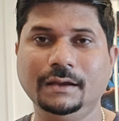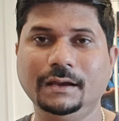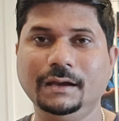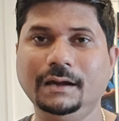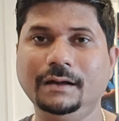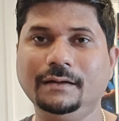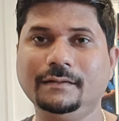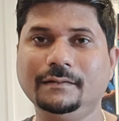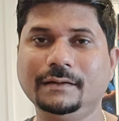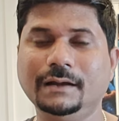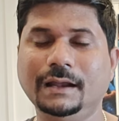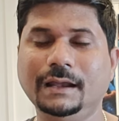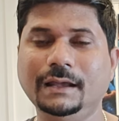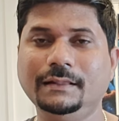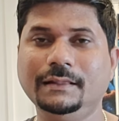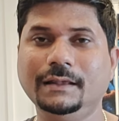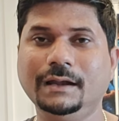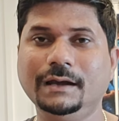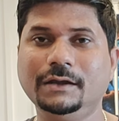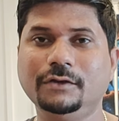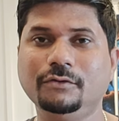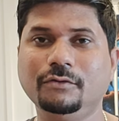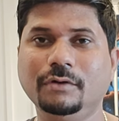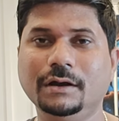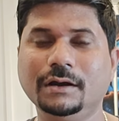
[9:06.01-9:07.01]
It's like
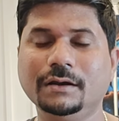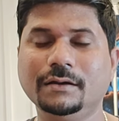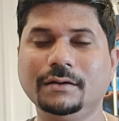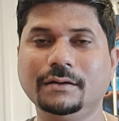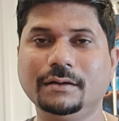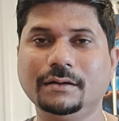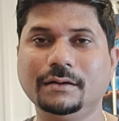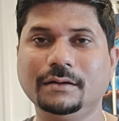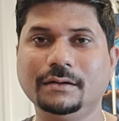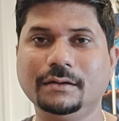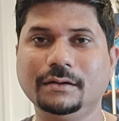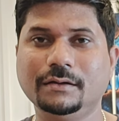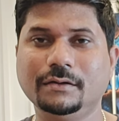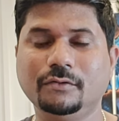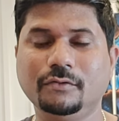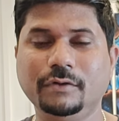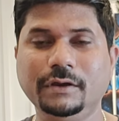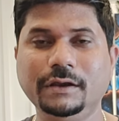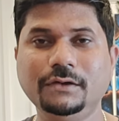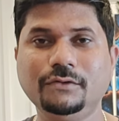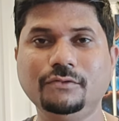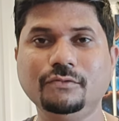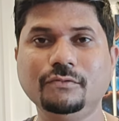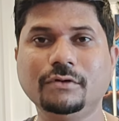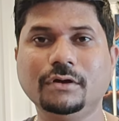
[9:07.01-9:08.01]
that you are
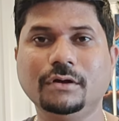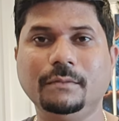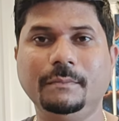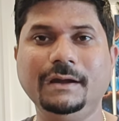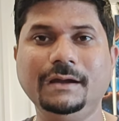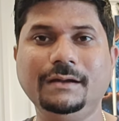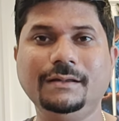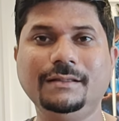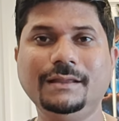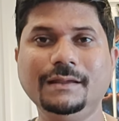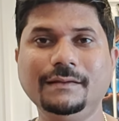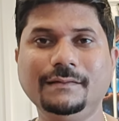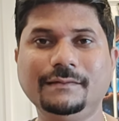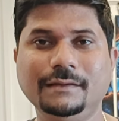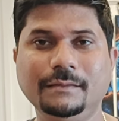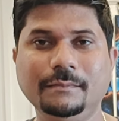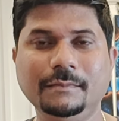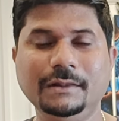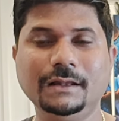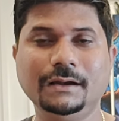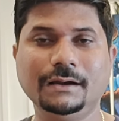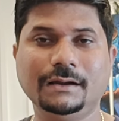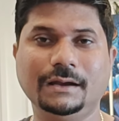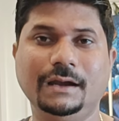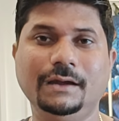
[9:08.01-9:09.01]
going to commit the
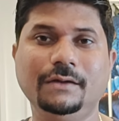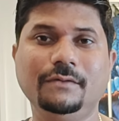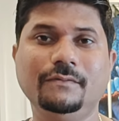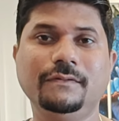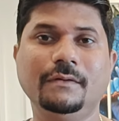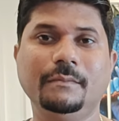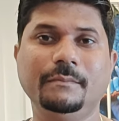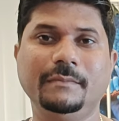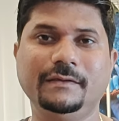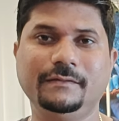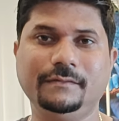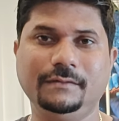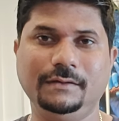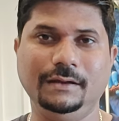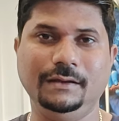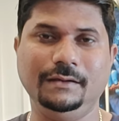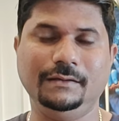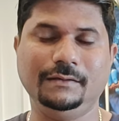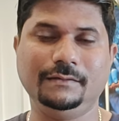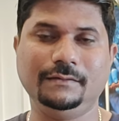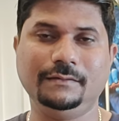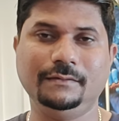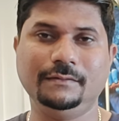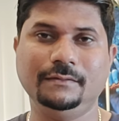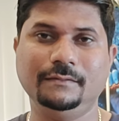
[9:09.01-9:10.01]
similar kind of a
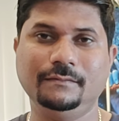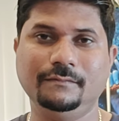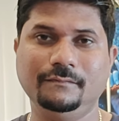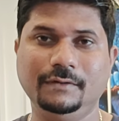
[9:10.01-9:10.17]
mistakes